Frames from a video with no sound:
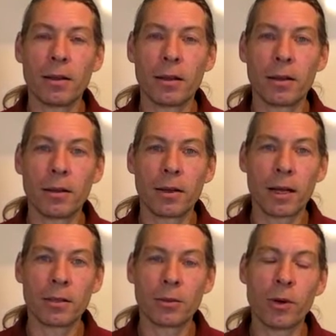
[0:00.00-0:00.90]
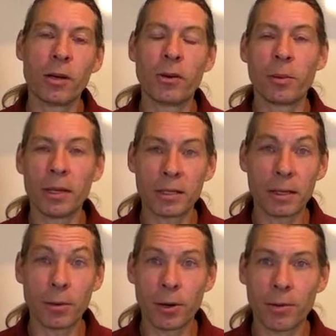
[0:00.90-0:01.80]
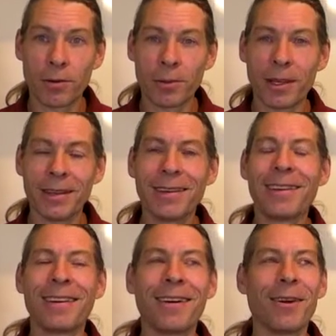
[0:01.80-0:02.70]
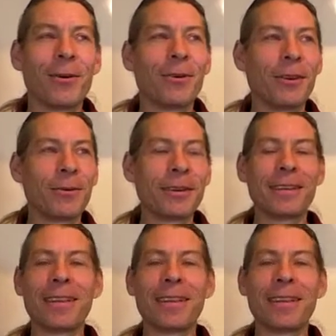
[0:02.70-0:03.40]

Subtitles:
the last 20 remedies didn't work for me. Although it really wasn't